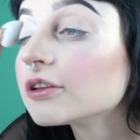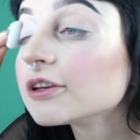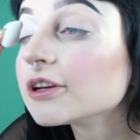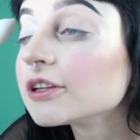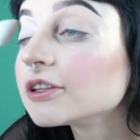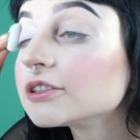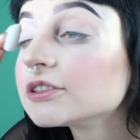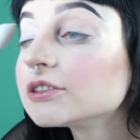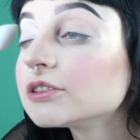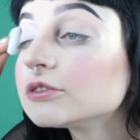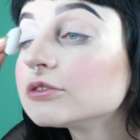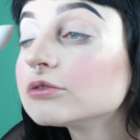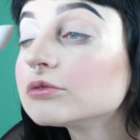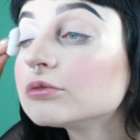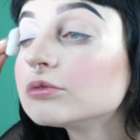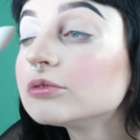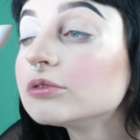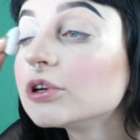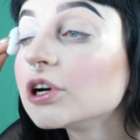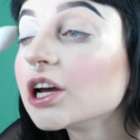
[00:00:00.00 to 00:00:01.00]
Yeah, this is
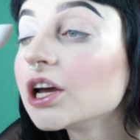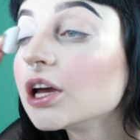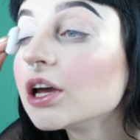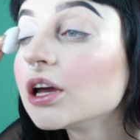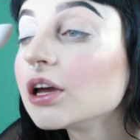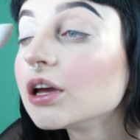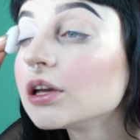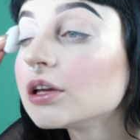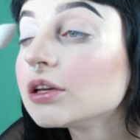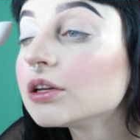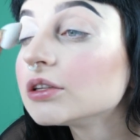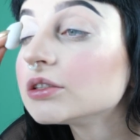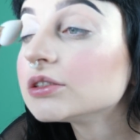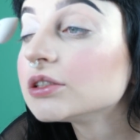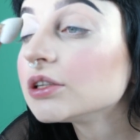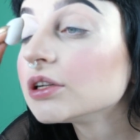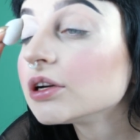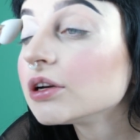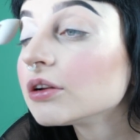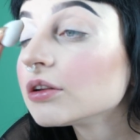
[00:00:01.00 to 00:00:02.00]
way
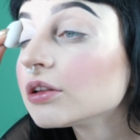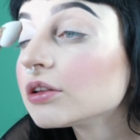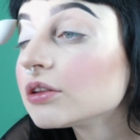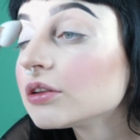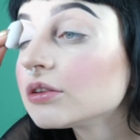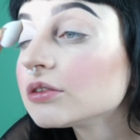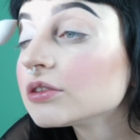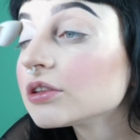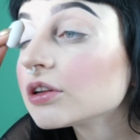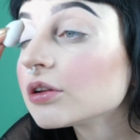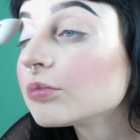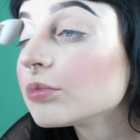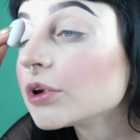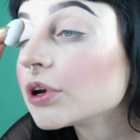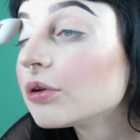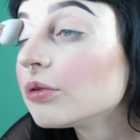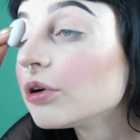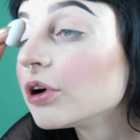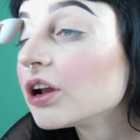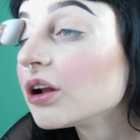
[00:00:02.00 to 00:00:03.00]
easier than using a
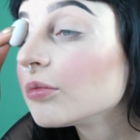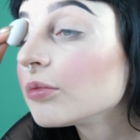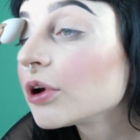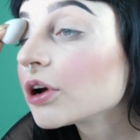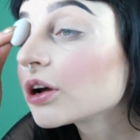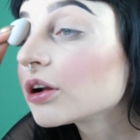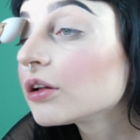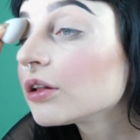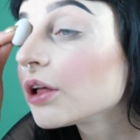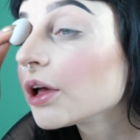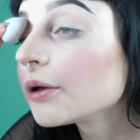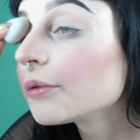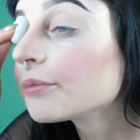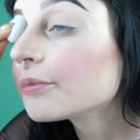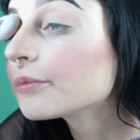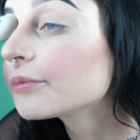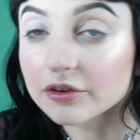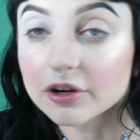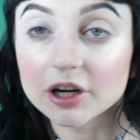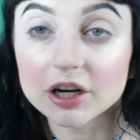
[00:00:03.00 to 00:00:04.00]
big one, I'm not gonna lie.
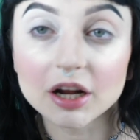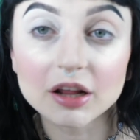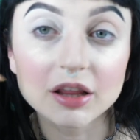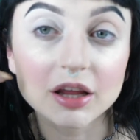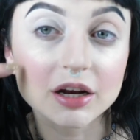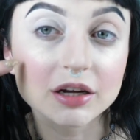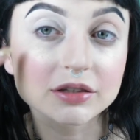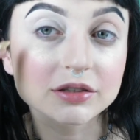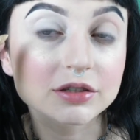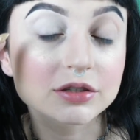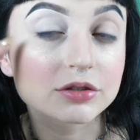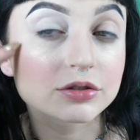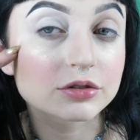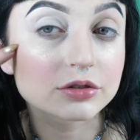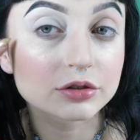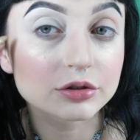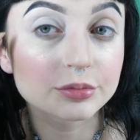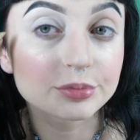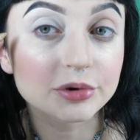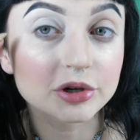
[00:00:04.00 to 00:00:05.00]
Perfect. And then it's
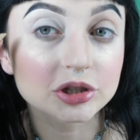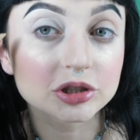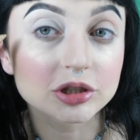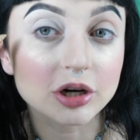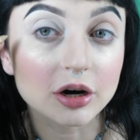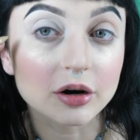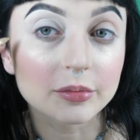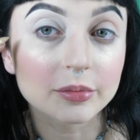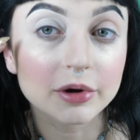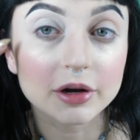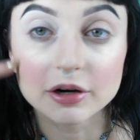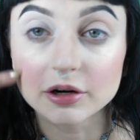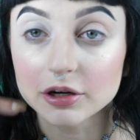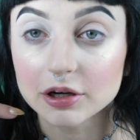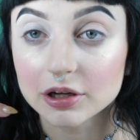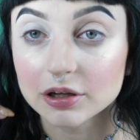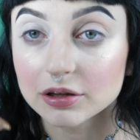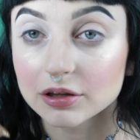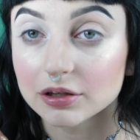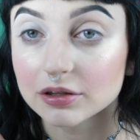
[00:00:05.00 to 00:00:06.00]
super sharp
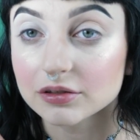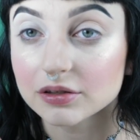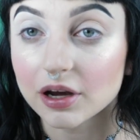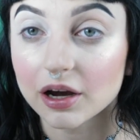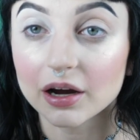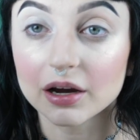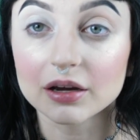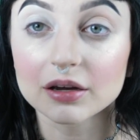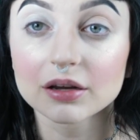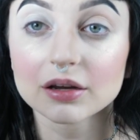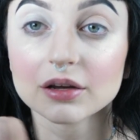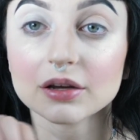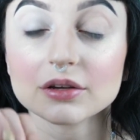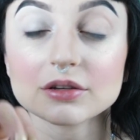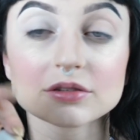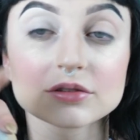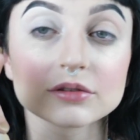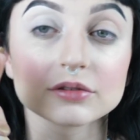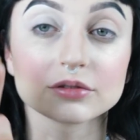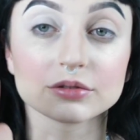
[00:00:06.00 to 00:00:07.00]
underneath this eye.
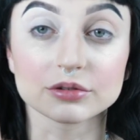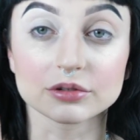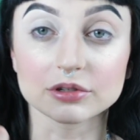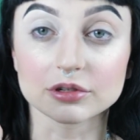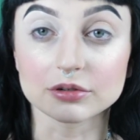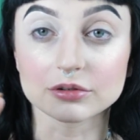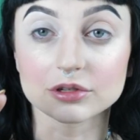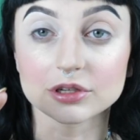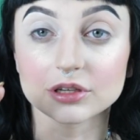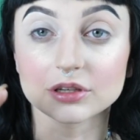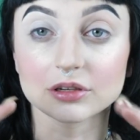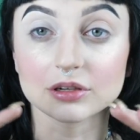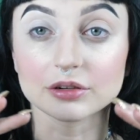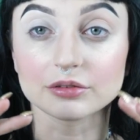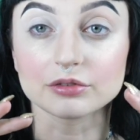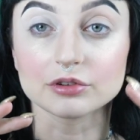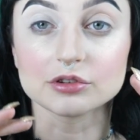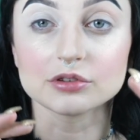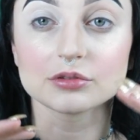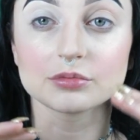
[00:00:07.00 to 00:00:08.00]
So do you see the
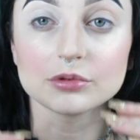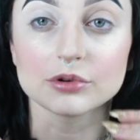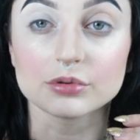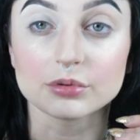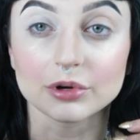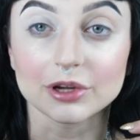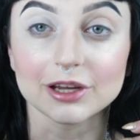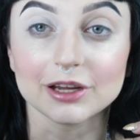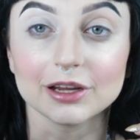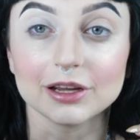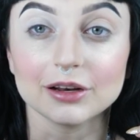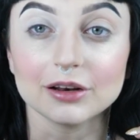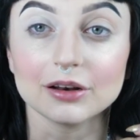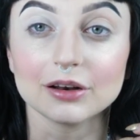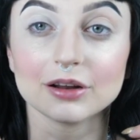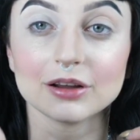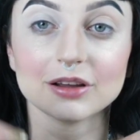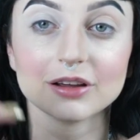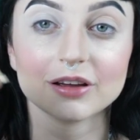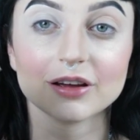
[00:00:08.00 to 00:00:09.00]
difference between
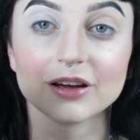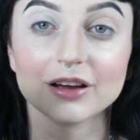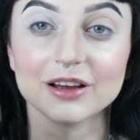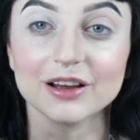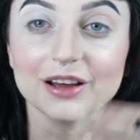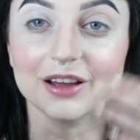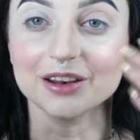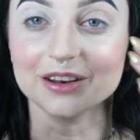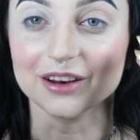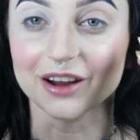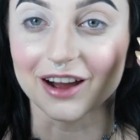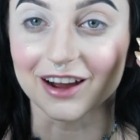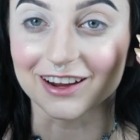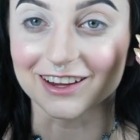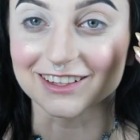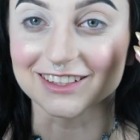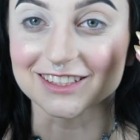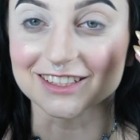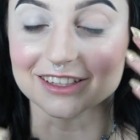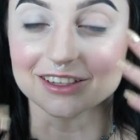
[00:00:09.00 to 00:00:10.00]
a
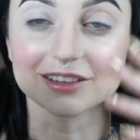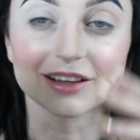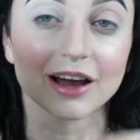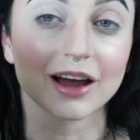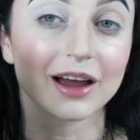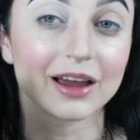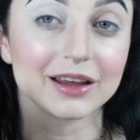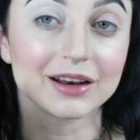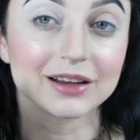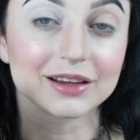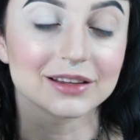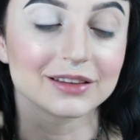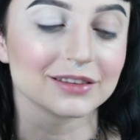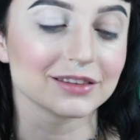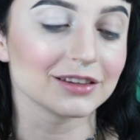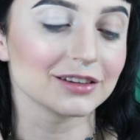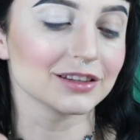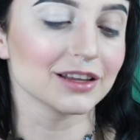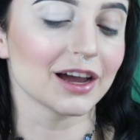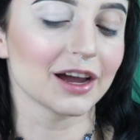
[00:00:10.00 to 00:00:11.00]
non-concealed eye and a
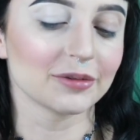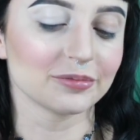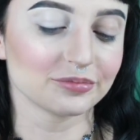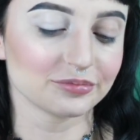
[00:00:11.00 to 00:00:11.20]
concealed eye?